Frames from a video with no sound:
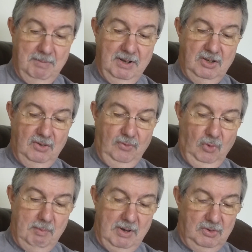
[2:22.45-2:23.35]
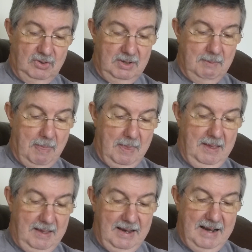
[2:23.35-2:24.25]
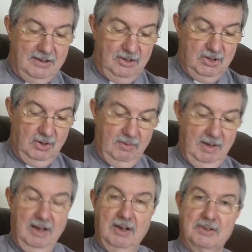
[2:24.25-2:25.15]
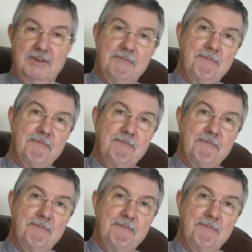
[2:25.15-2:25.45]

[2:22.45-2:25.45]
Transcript: but it is foremost an attitude of heart.